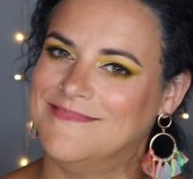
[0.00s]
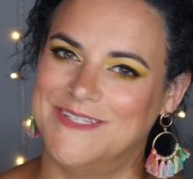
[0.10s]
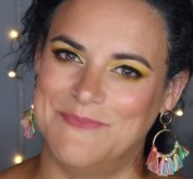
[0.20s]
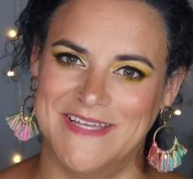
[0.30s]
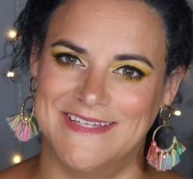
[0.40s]

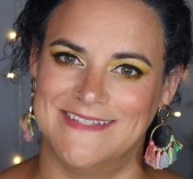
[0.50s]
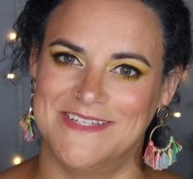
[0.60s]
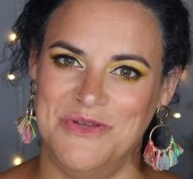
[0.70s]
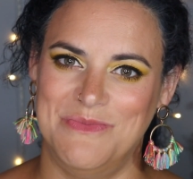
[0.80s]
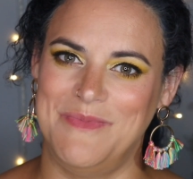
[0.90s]
just be a
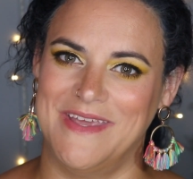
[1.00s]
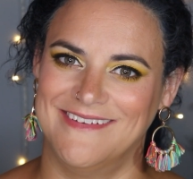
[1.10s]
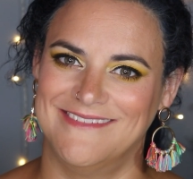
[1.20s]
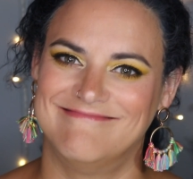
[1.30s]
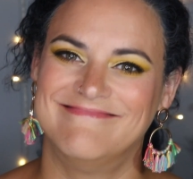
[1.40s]
decent human
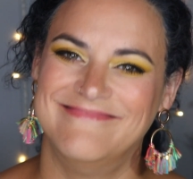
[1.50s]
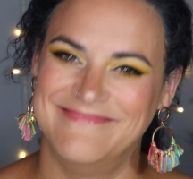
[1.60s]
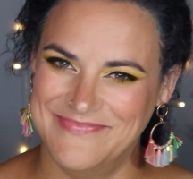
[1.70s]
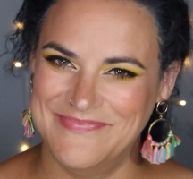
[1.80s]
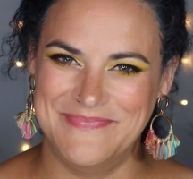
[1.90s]
being.
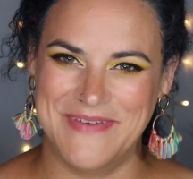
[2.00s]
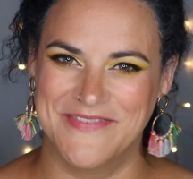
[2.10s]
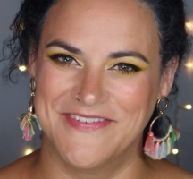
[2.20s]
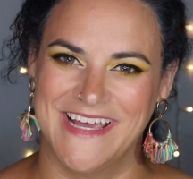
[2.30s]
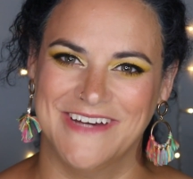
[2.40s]
Bye
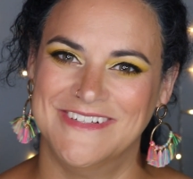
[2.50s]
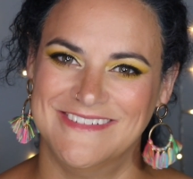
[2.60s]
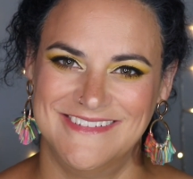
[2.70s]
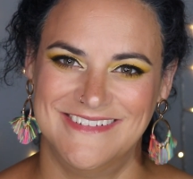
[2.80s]
for now.